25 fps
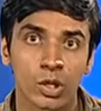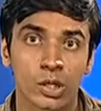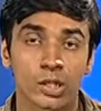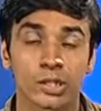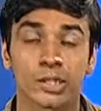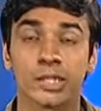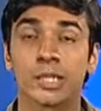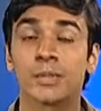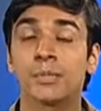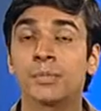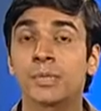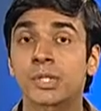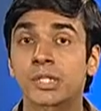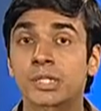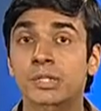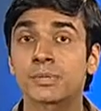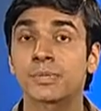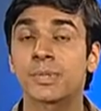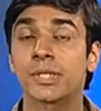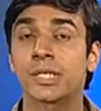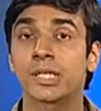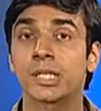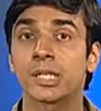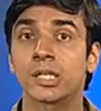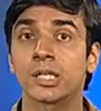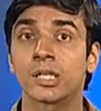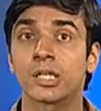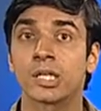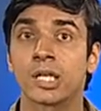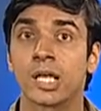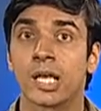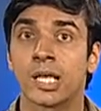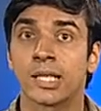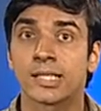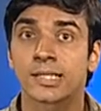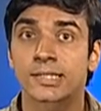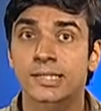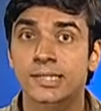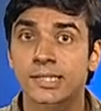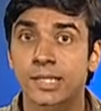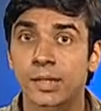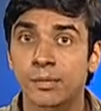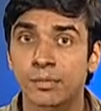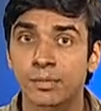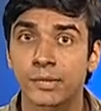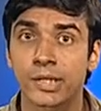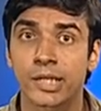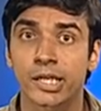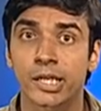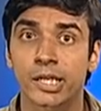There must be
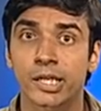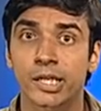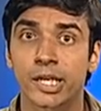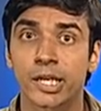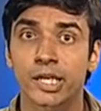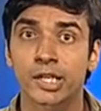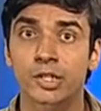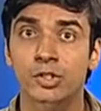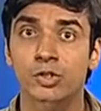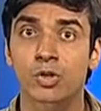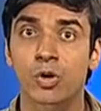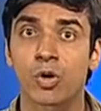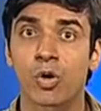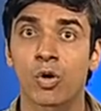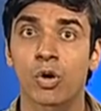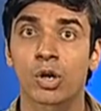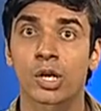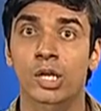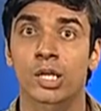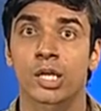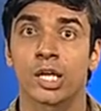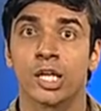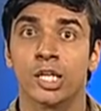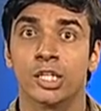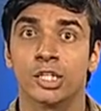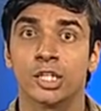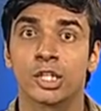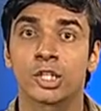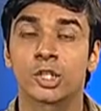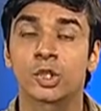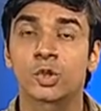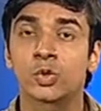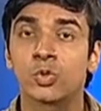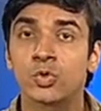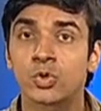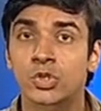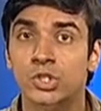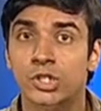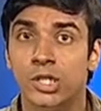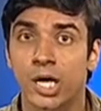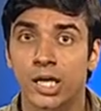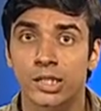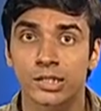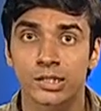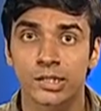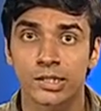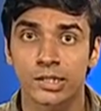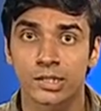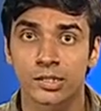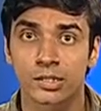something that is called the two
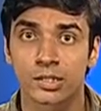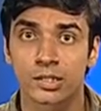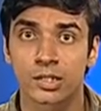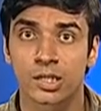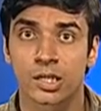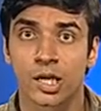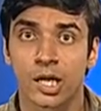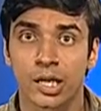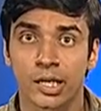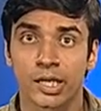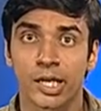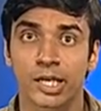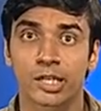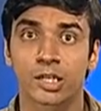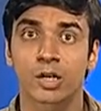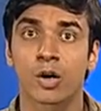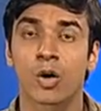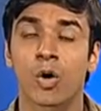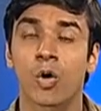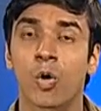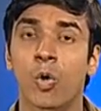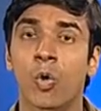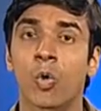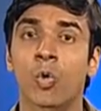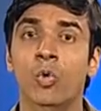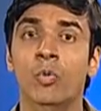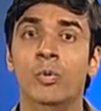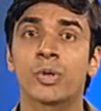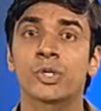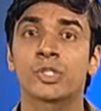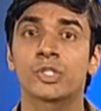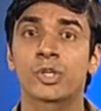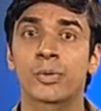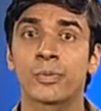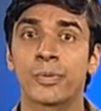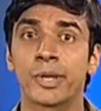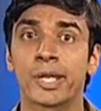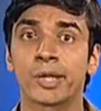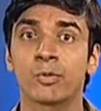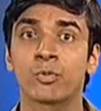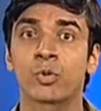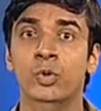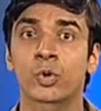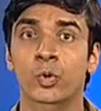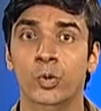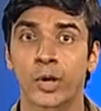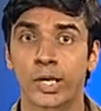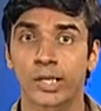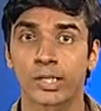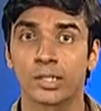charges that are always remaining
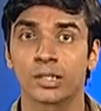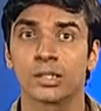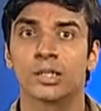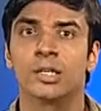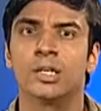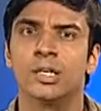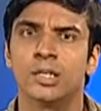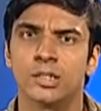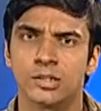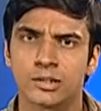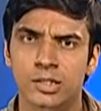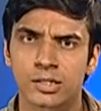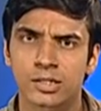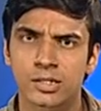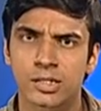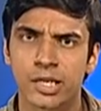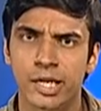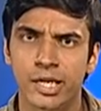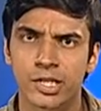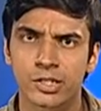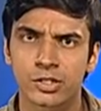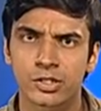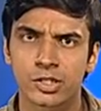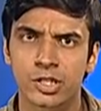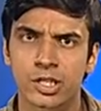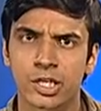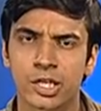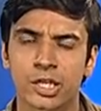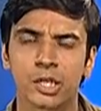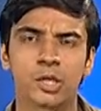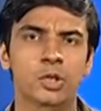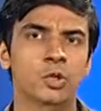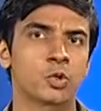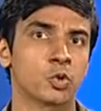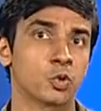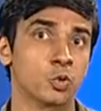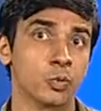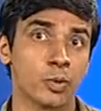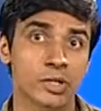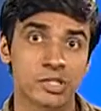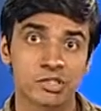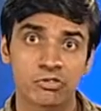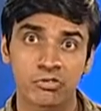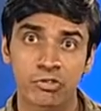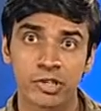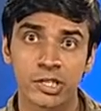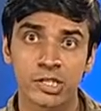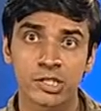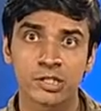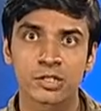together, just like say two best
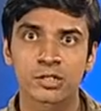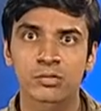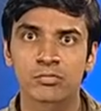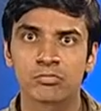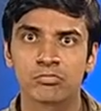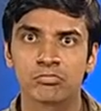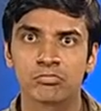friends,